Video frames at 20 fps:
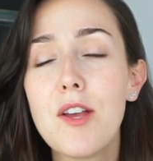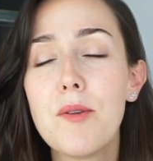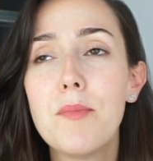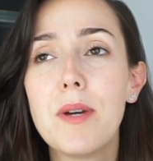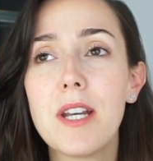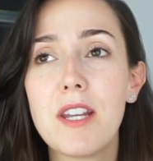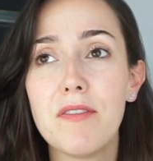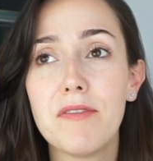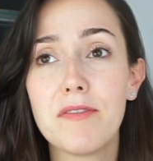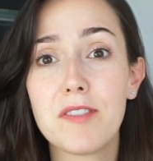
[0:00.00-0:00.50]

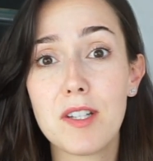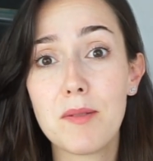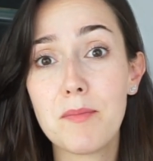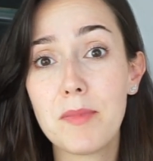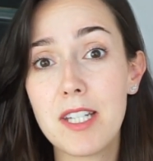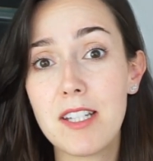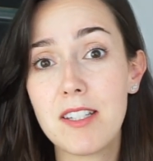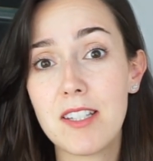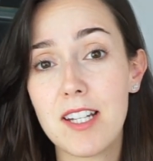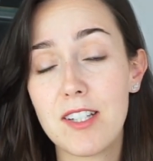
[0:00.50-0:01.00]
But if
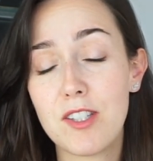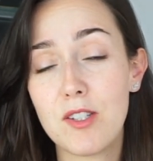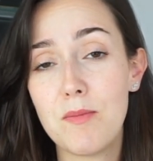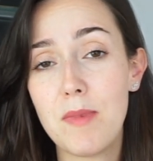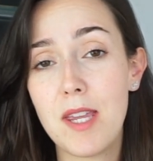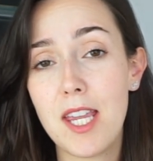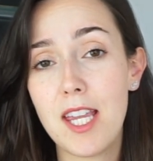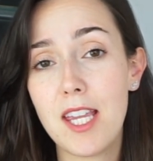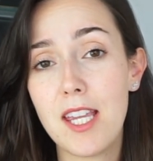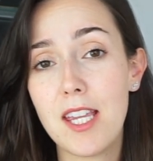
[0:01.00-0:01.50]
somebody said to
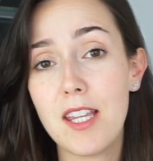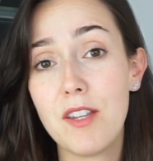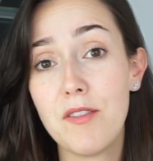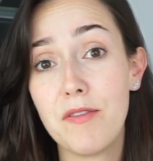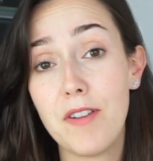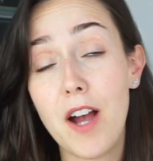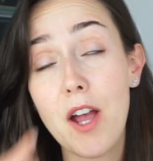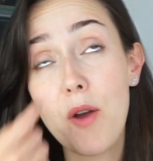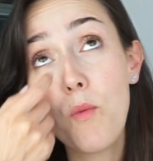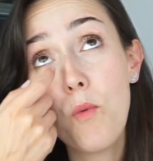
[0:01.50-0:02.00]
me,
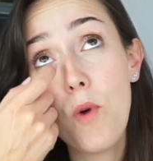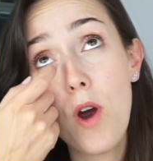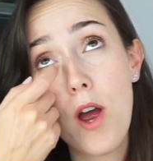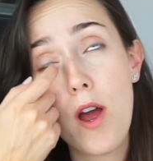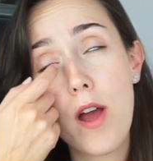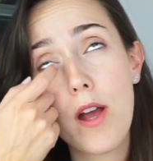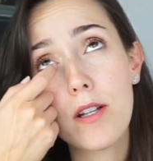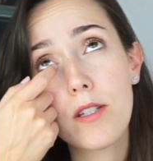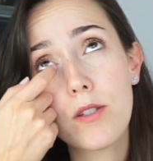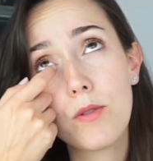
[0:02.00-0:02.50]
if I
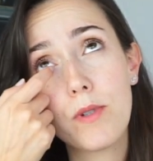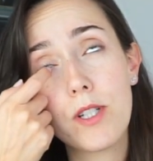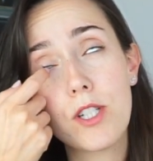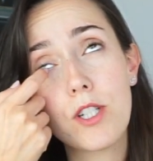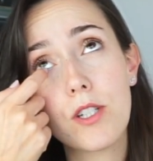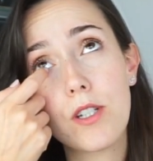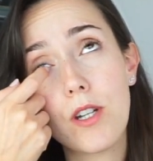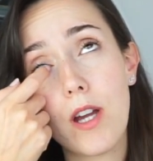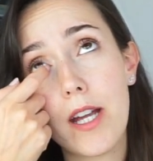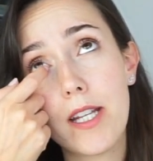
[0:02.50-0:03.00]
worked,
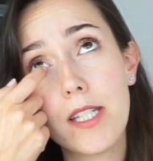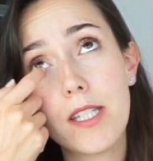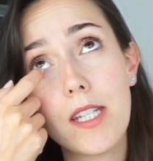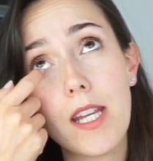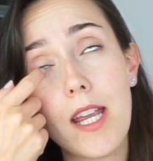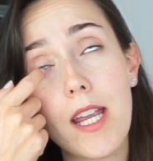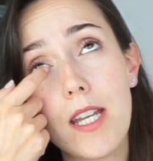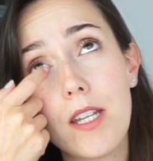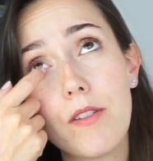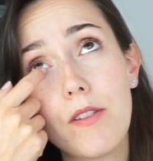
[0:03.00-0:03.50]
which I
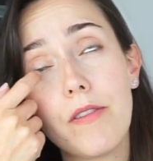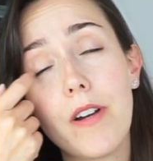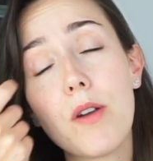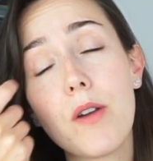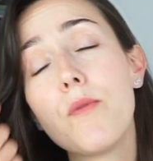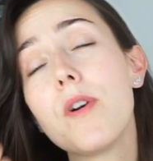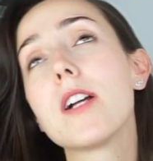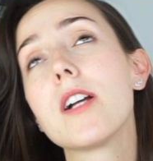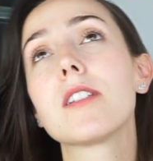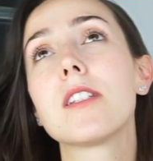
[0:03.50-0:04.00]
did, if I
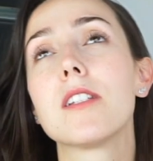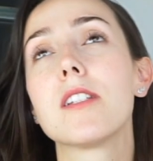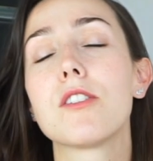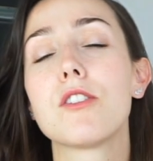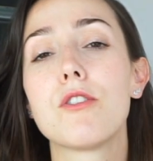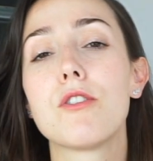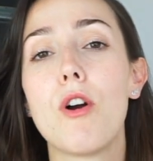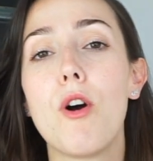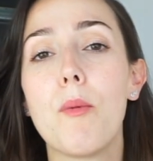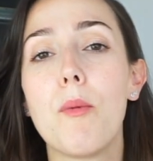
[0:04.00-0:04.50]
worked in a
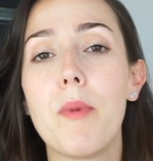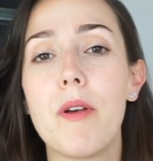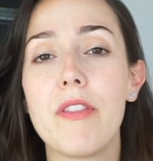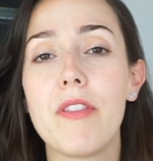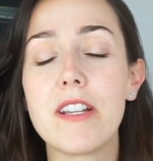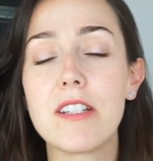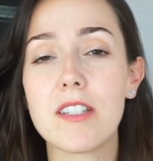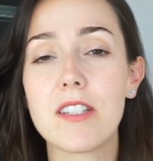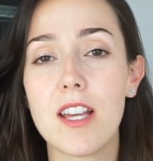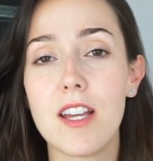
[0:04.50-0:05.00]
shop and
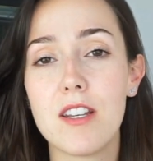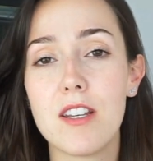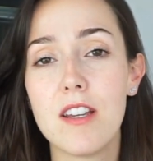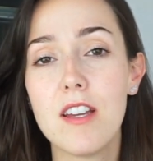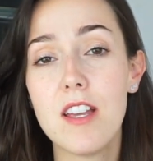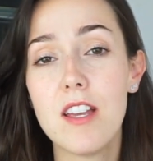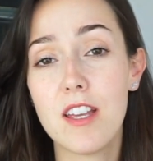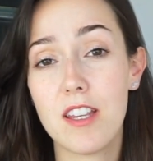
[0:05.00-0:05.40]
they said,